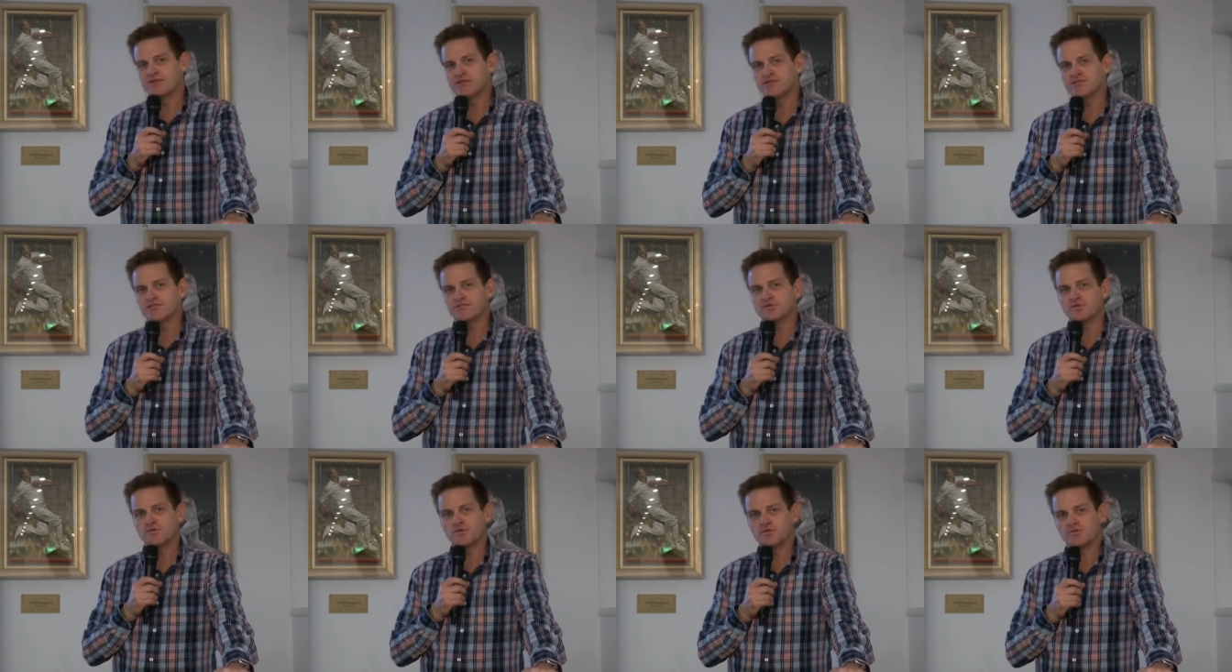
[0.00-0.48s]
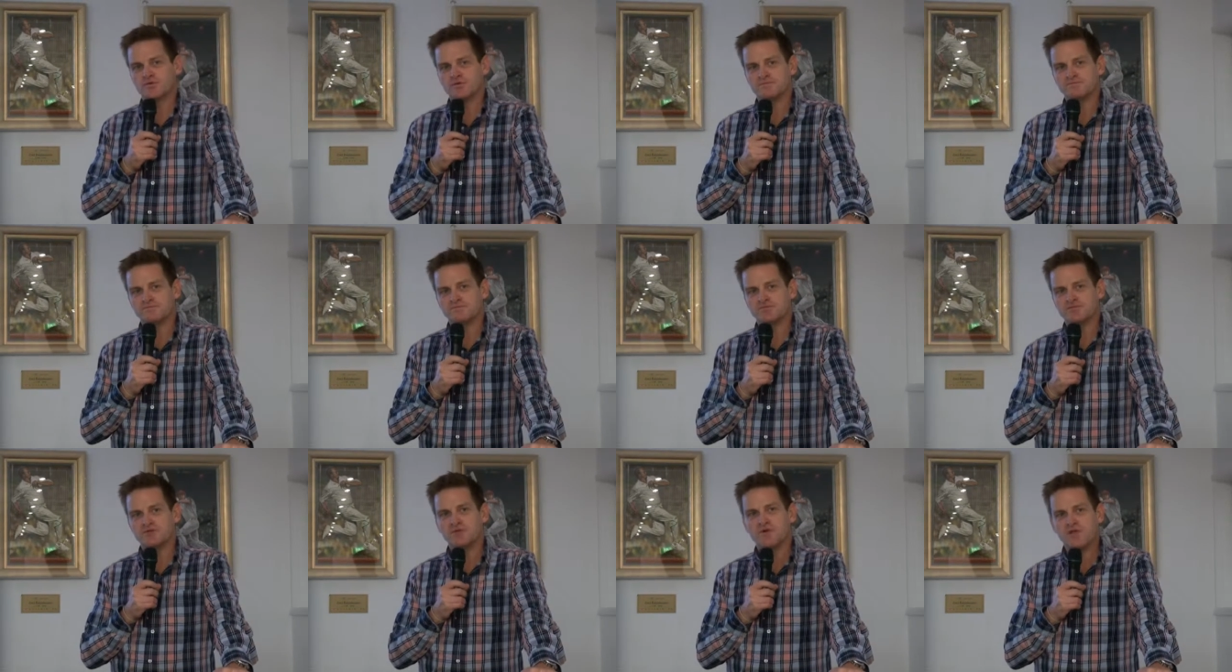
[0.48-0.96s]
they took
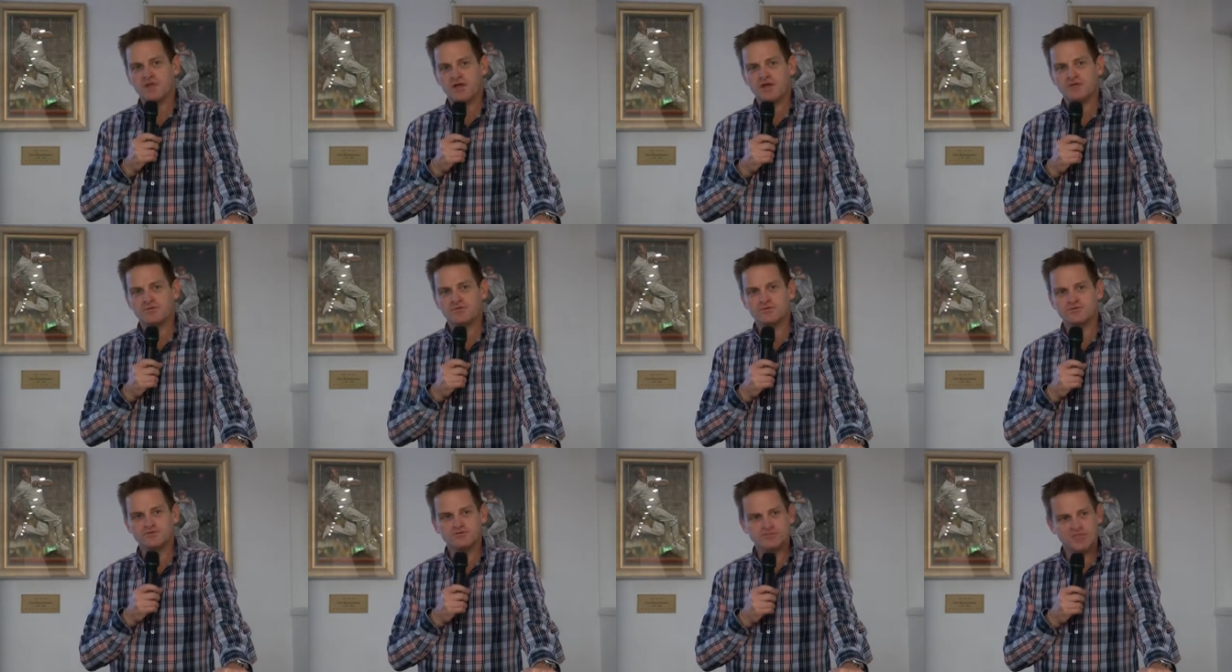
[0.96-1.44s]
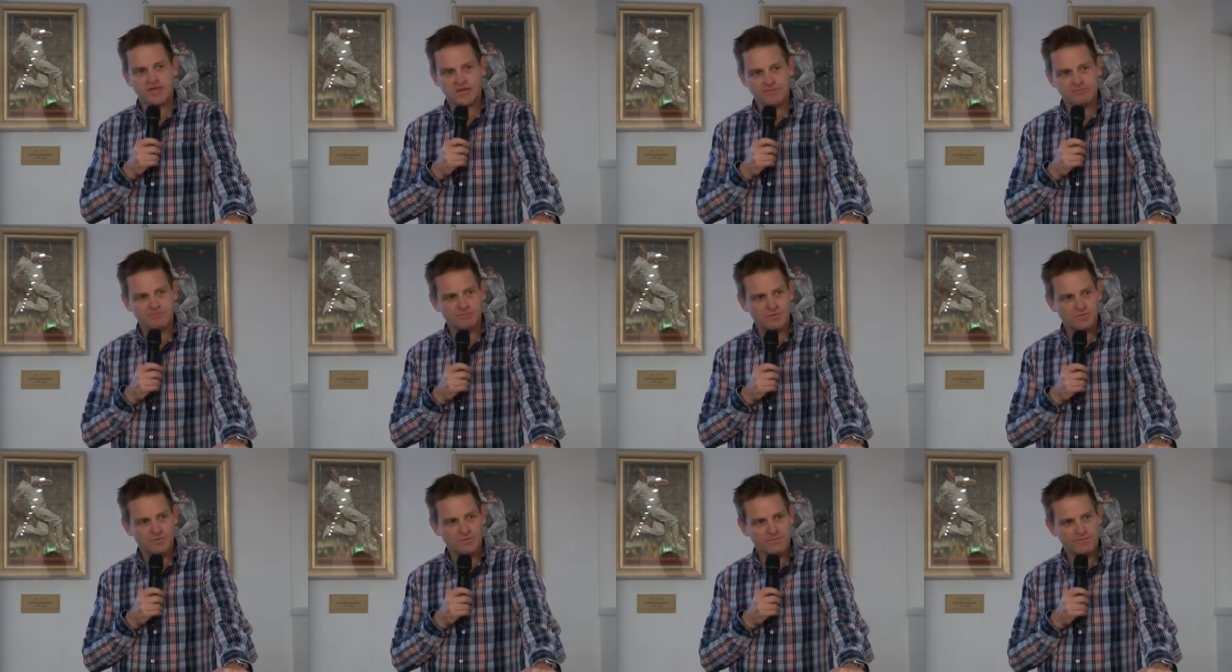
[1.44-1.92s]
them to a local
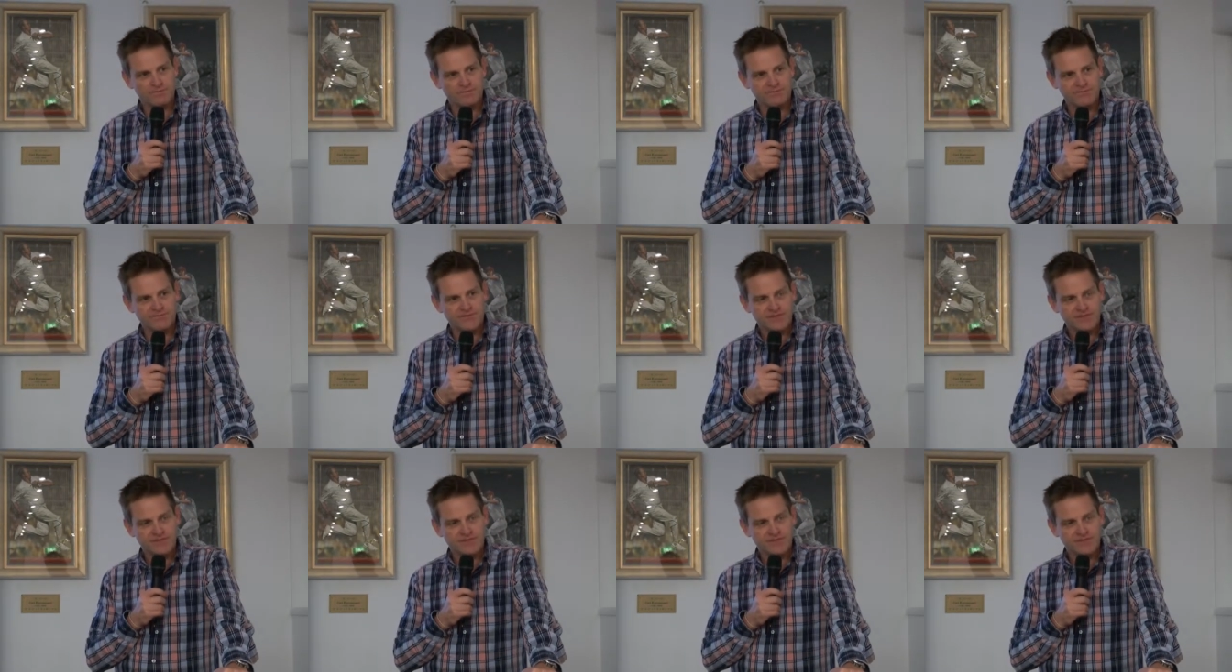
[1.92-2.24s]
temple.